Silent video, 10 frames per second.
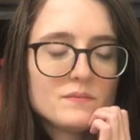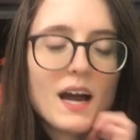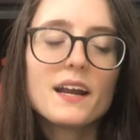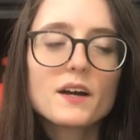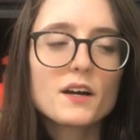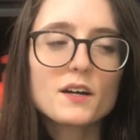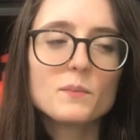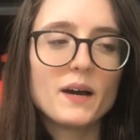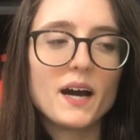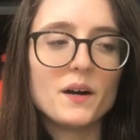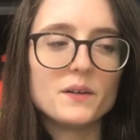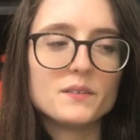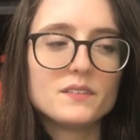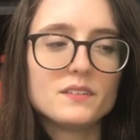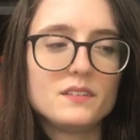I'd heard
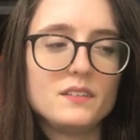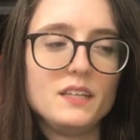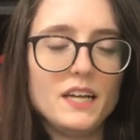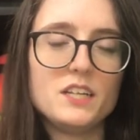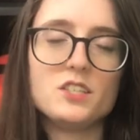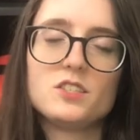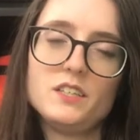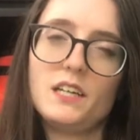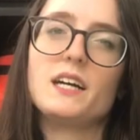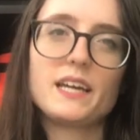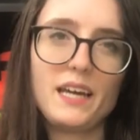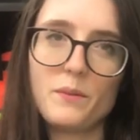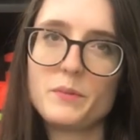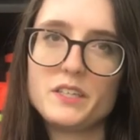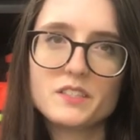about the agency on
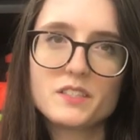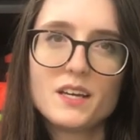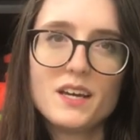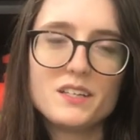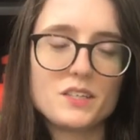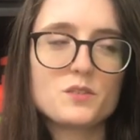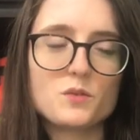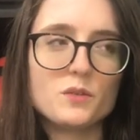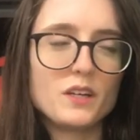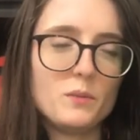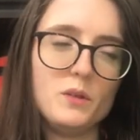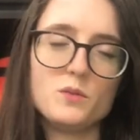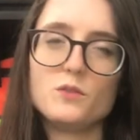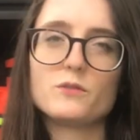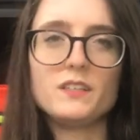campus just through like
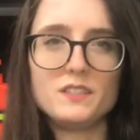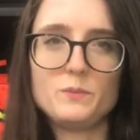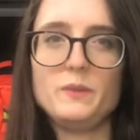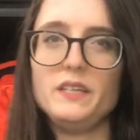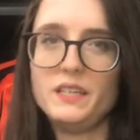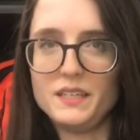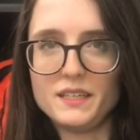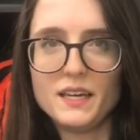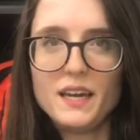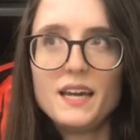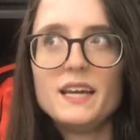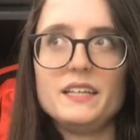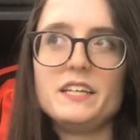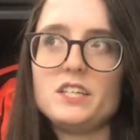mutual friends being in the